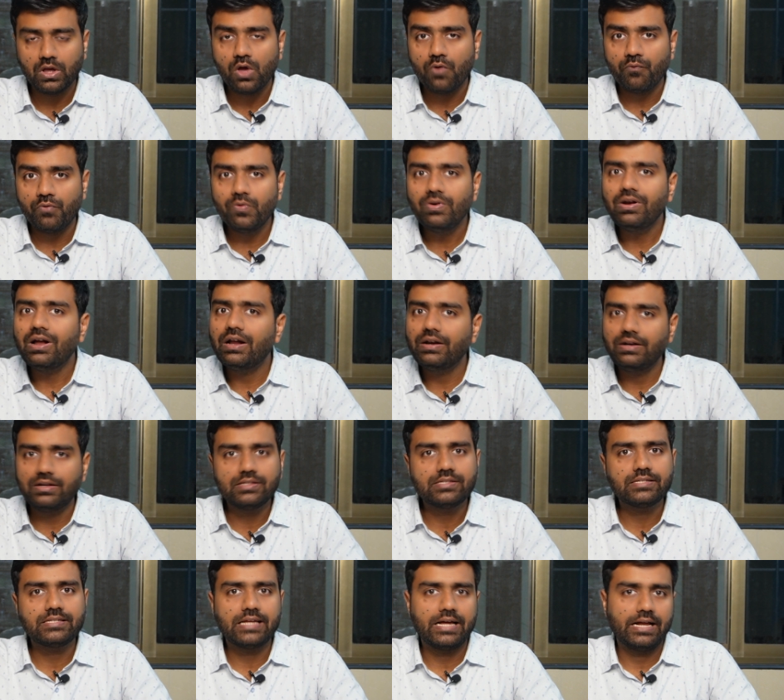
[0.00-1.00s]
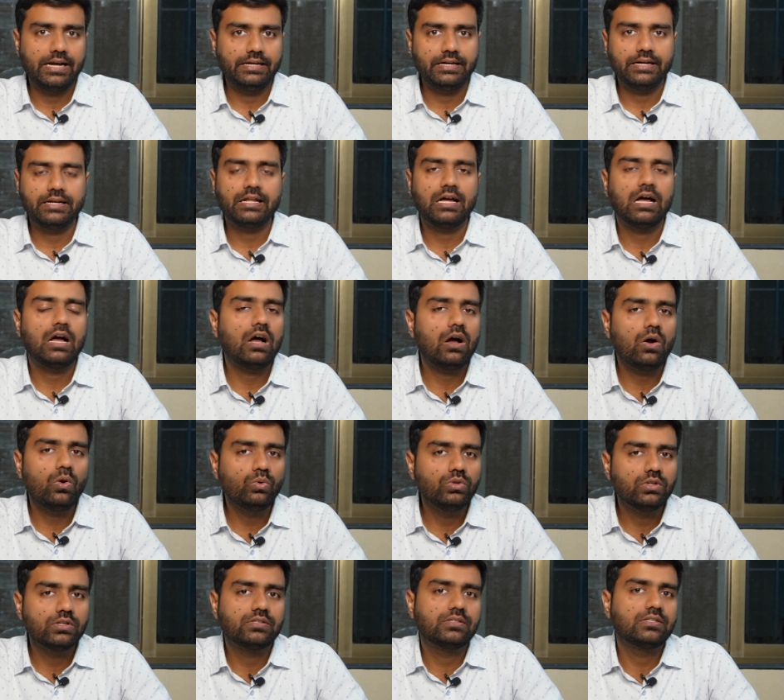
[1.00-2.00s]
We will understand that how
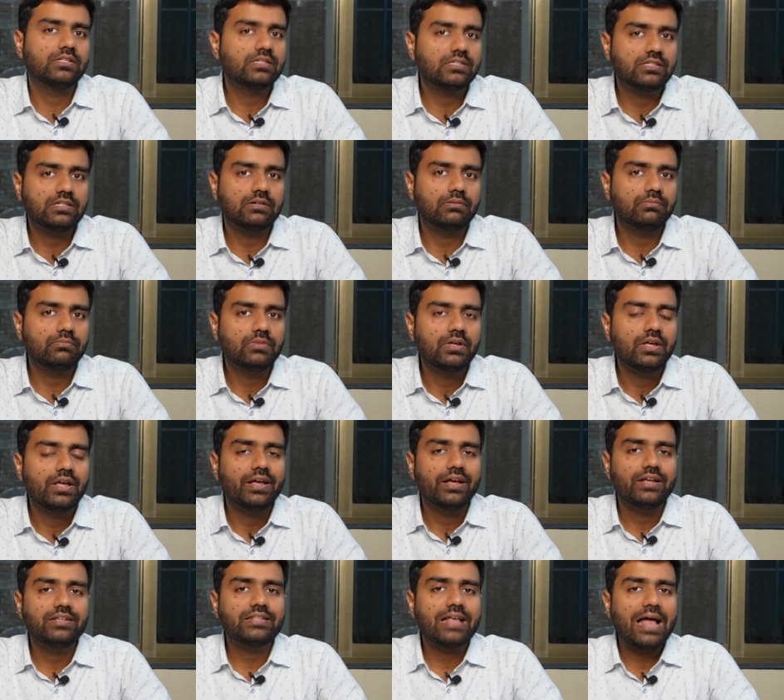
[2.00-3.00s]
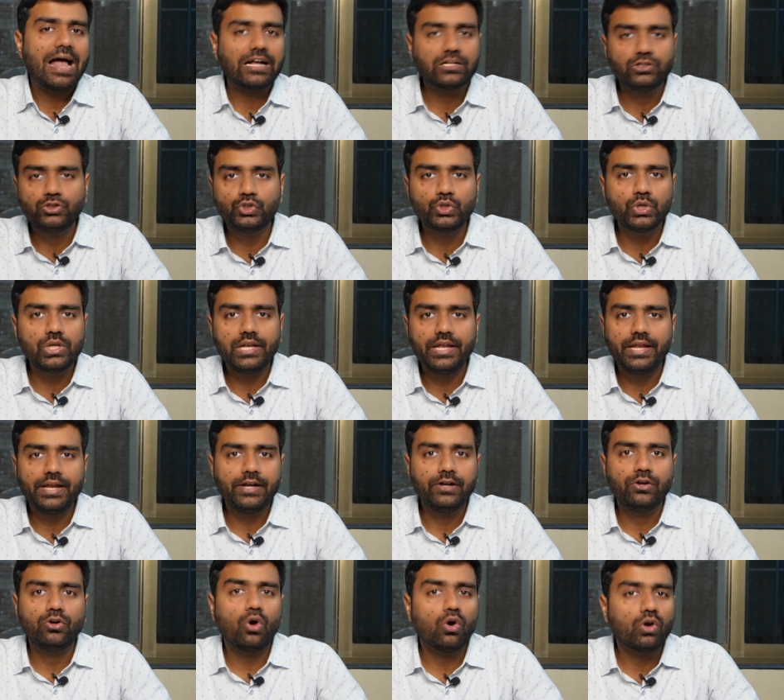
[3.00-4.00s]
the system is
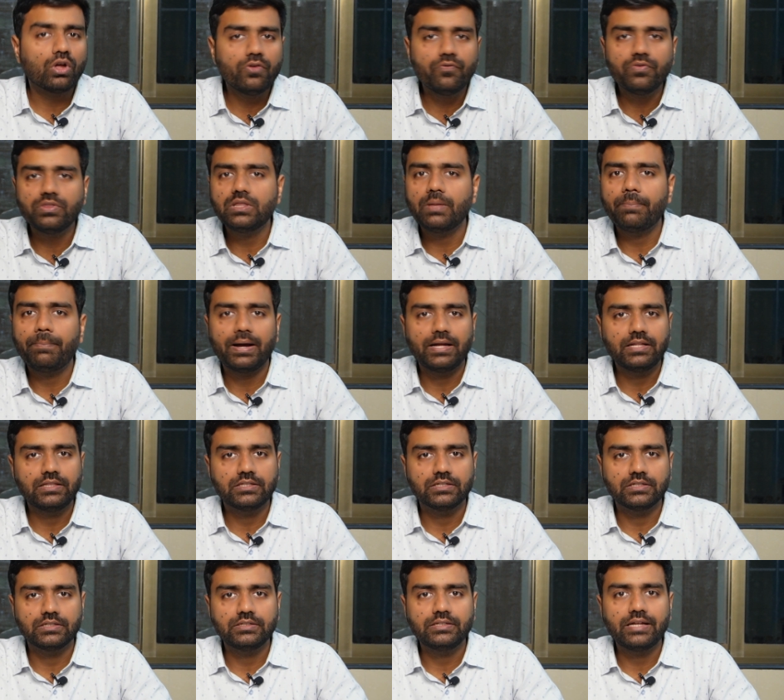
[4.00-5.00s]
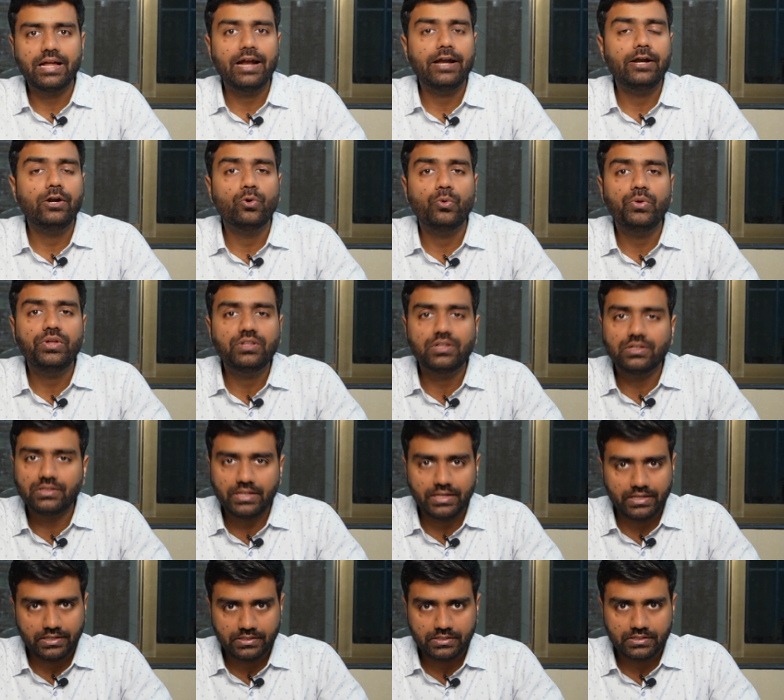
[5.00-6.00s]
actually talking with the Python and doing the
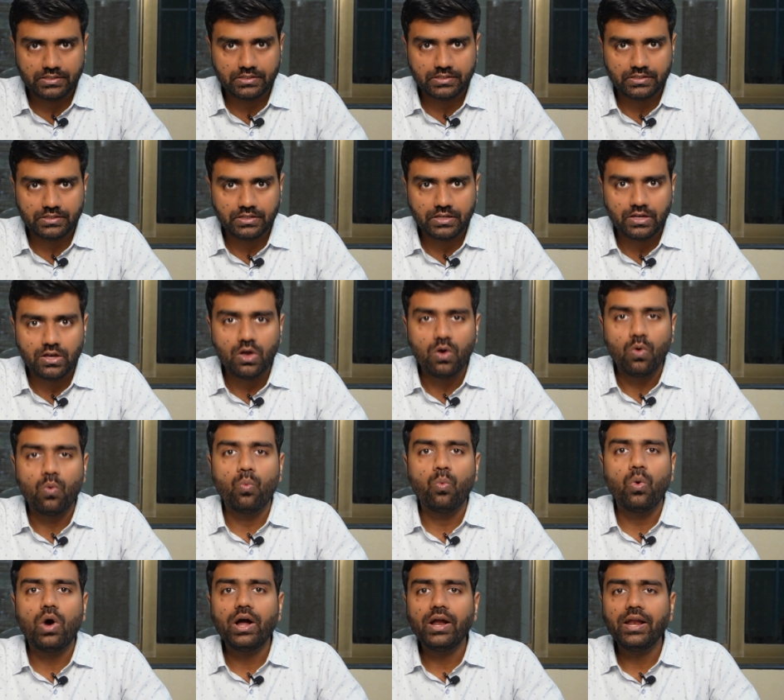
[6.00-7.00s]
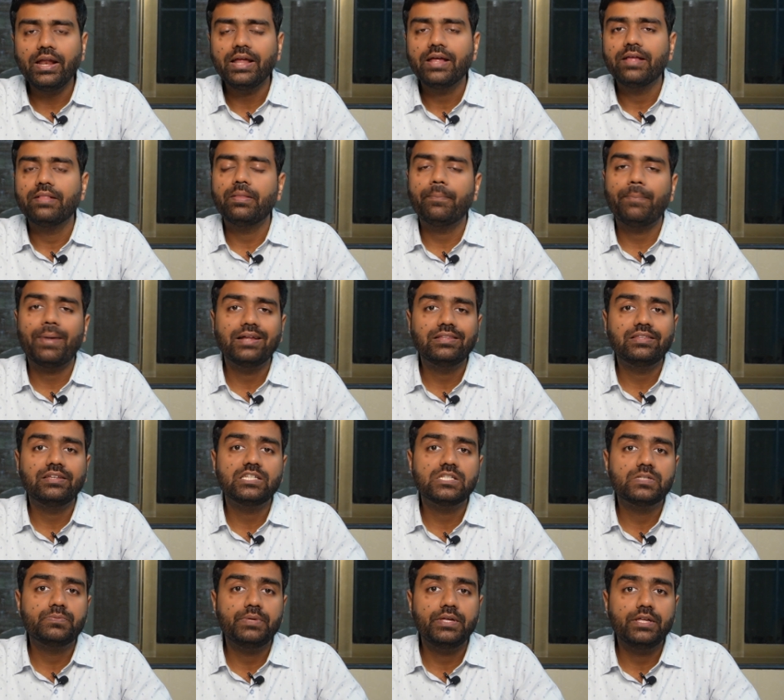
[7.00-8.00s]
things. Why the Python
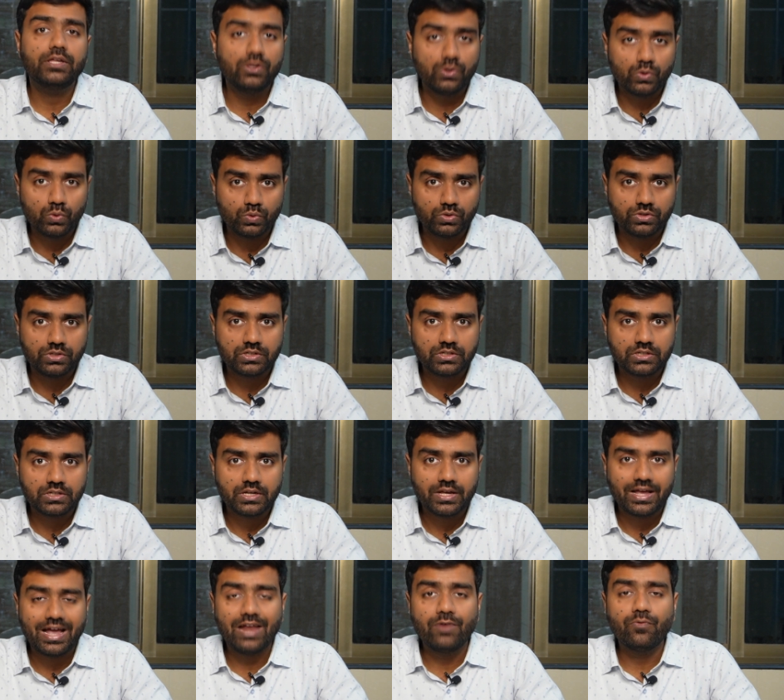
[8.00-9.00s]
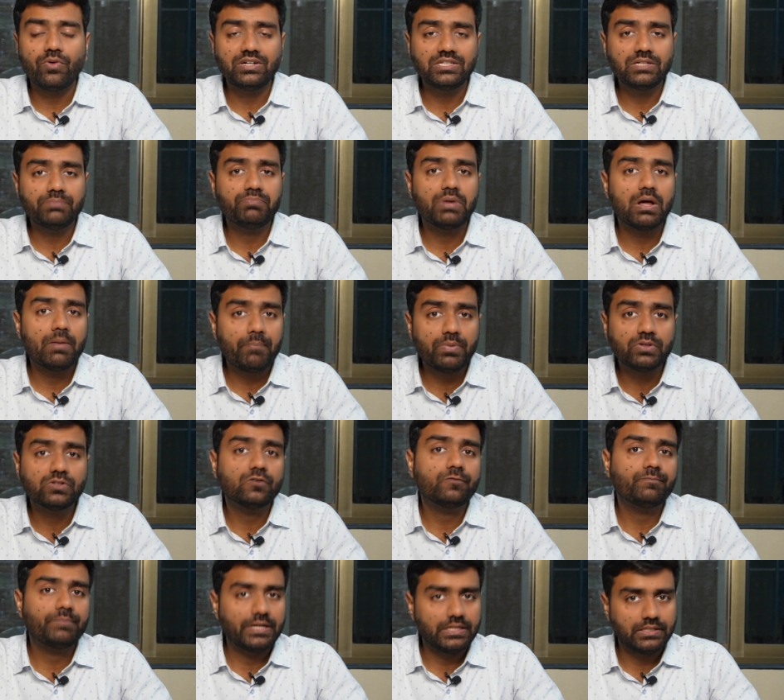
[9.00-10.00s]
is being used and what is the purpose
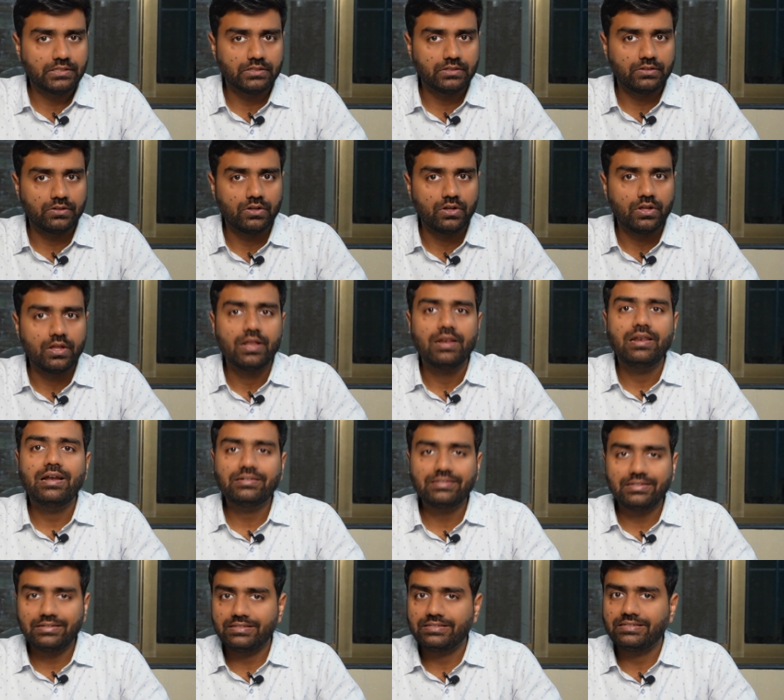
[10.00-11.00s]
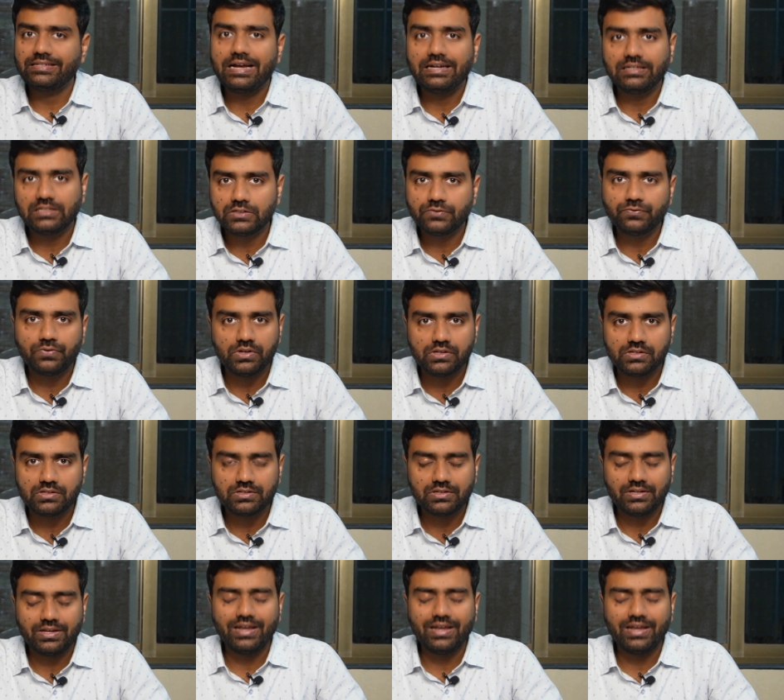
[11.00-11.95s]
of Python. Let's understand this first.